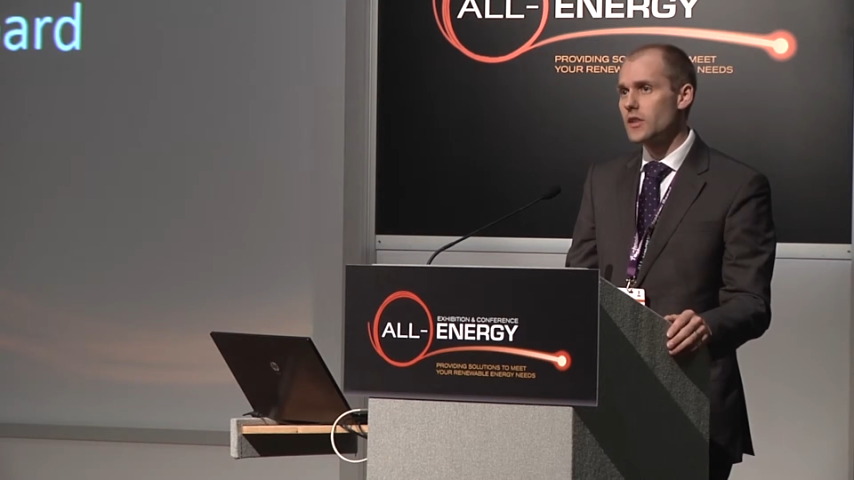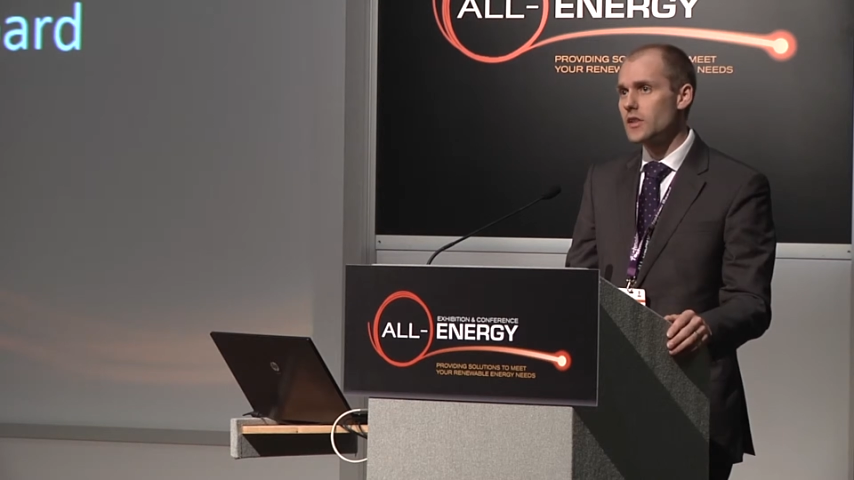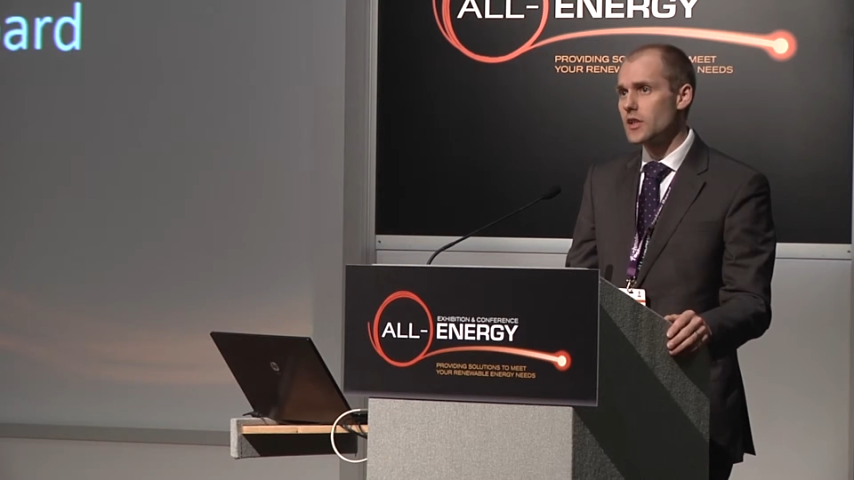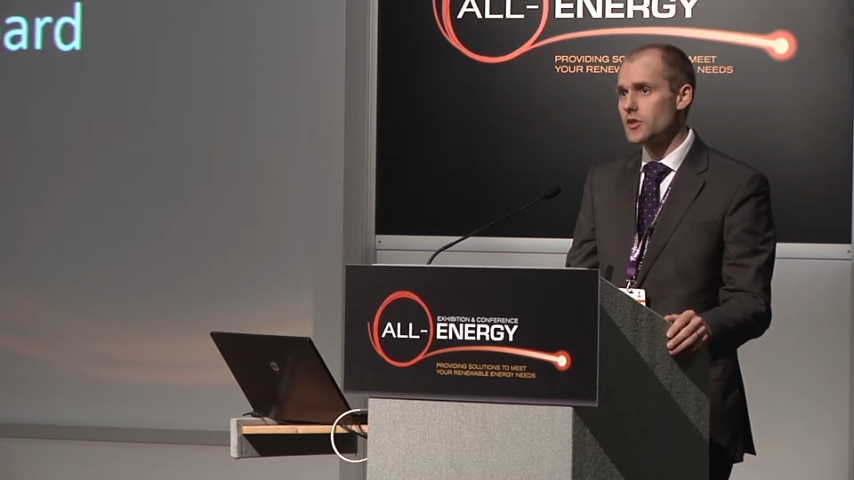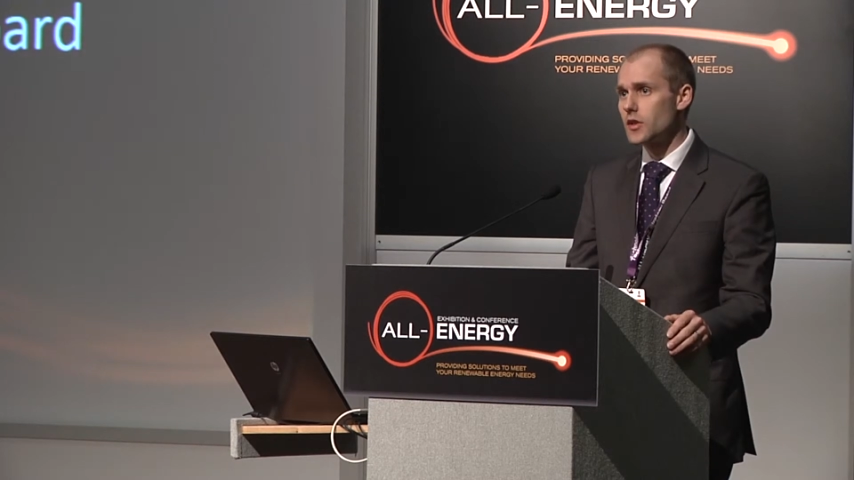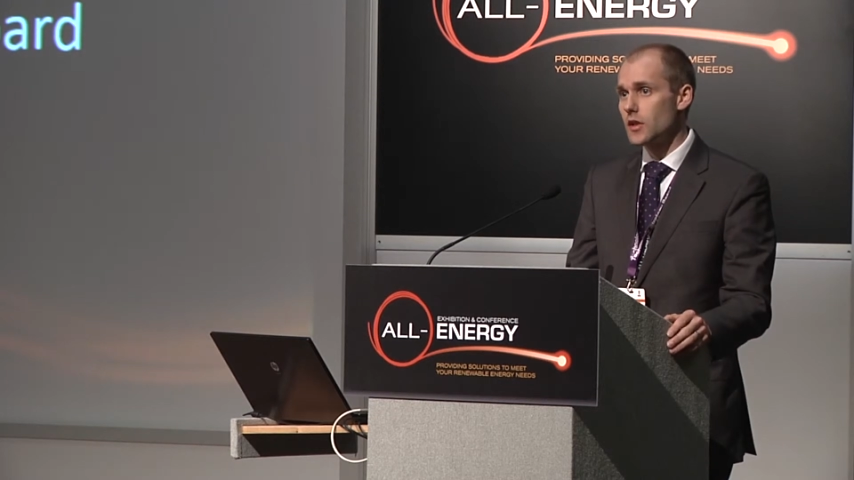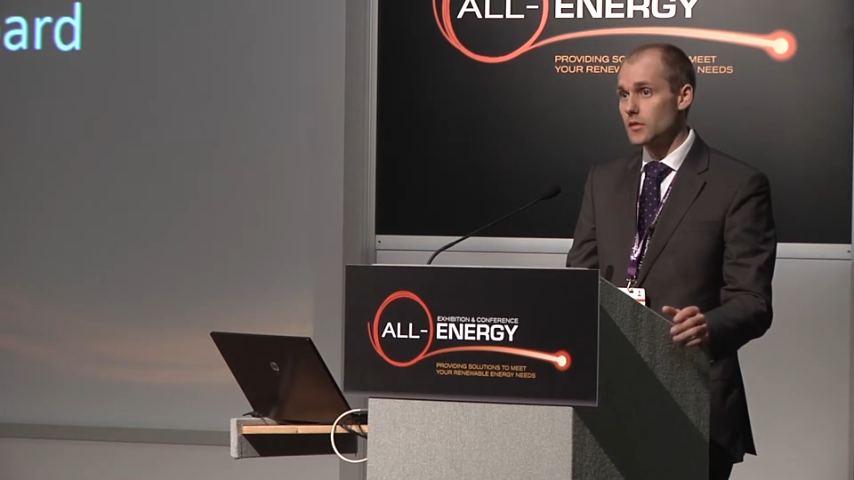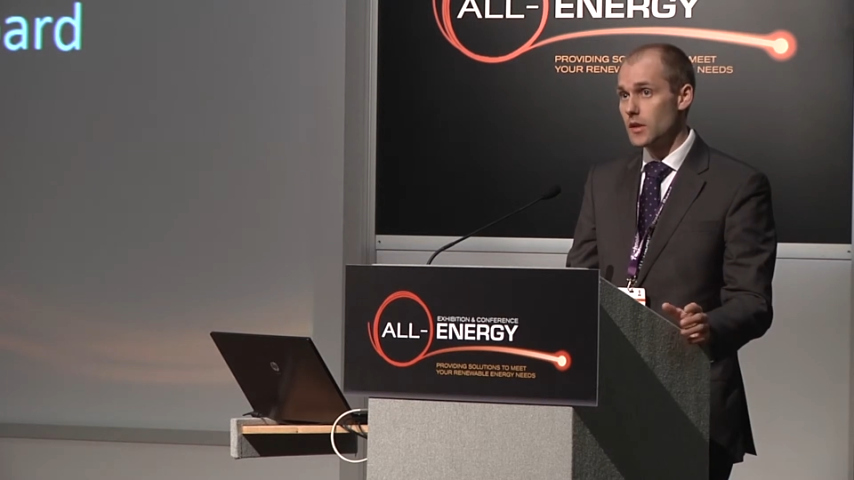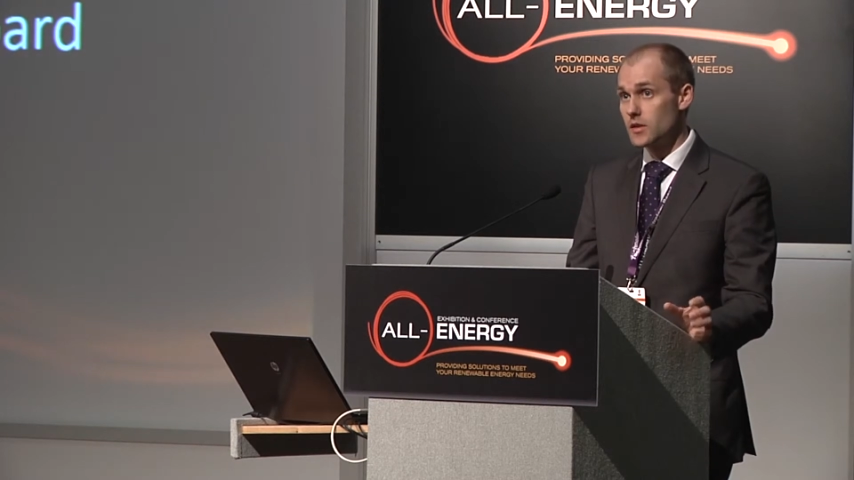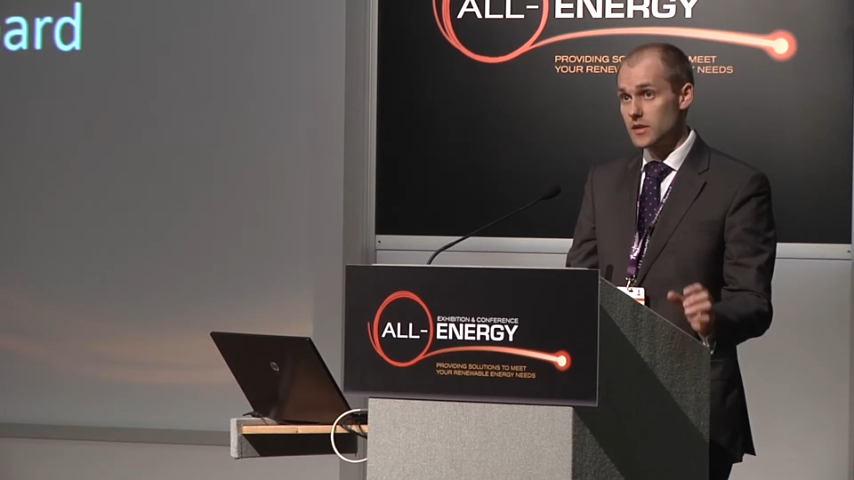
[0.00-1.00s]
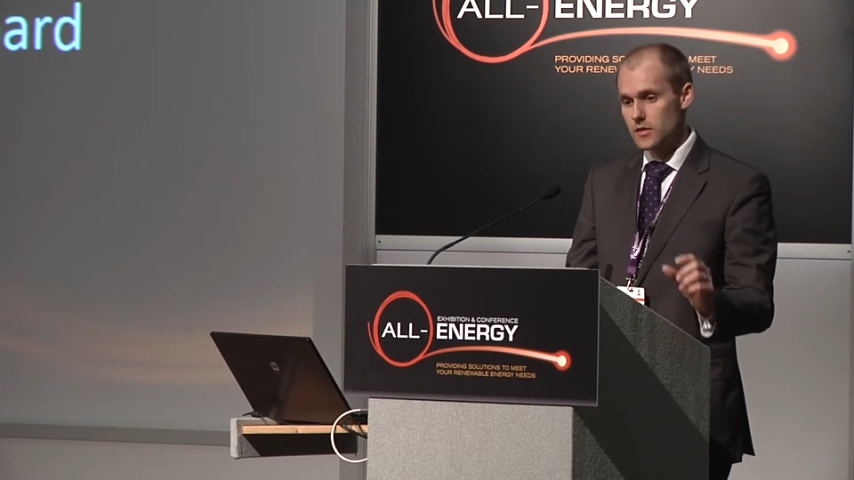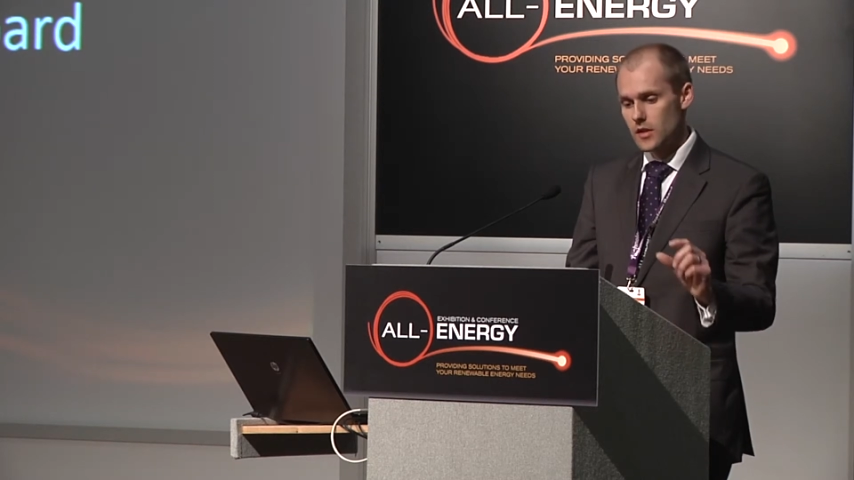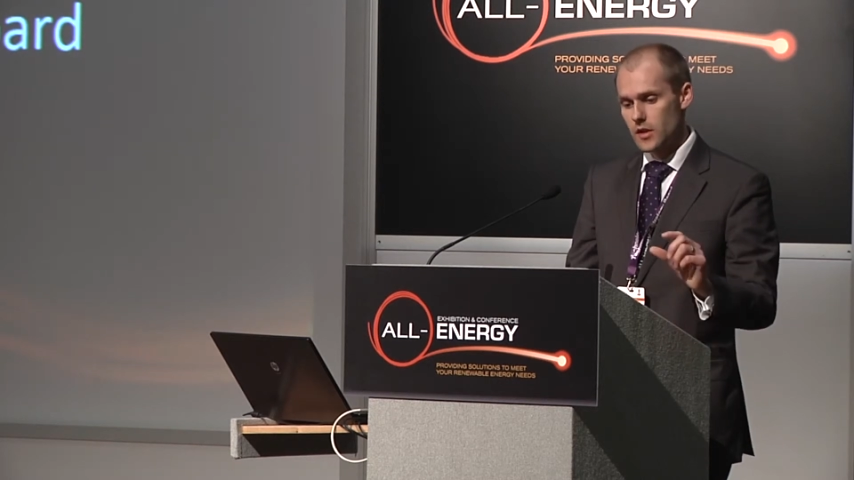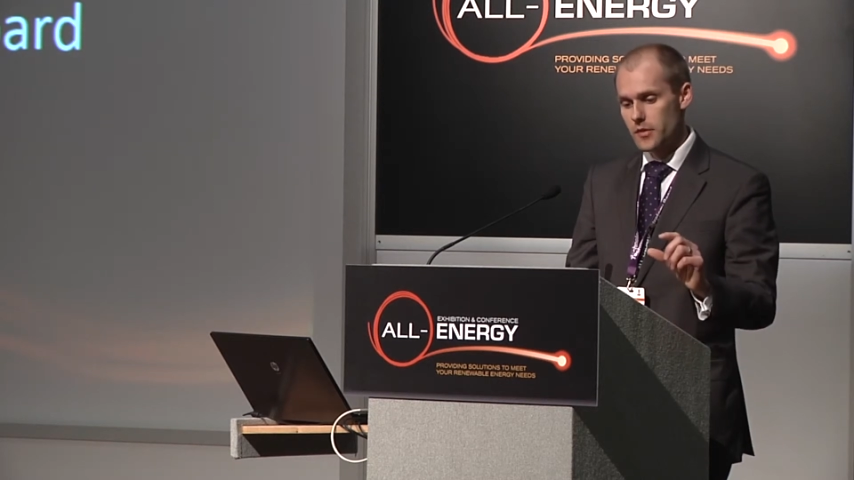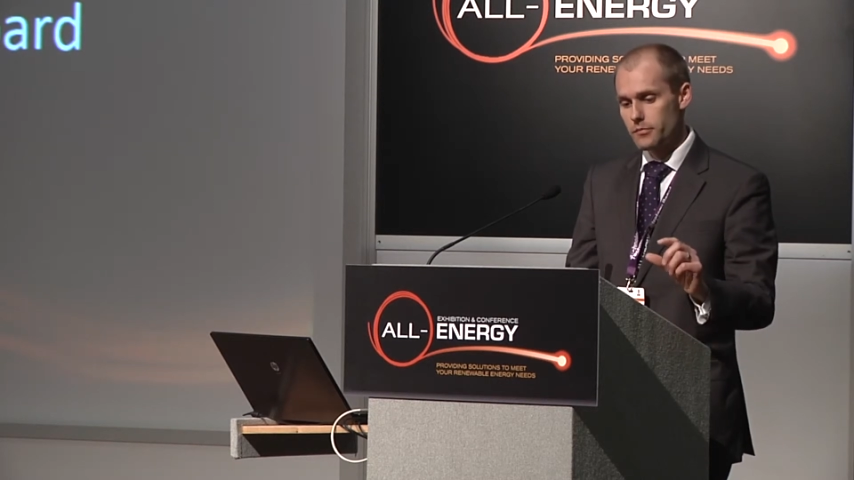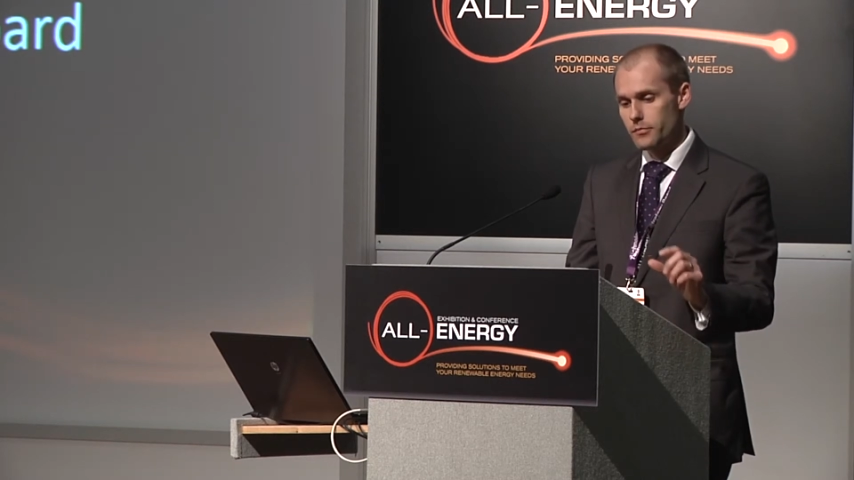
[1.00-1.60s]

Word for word: intelligent and, and uh,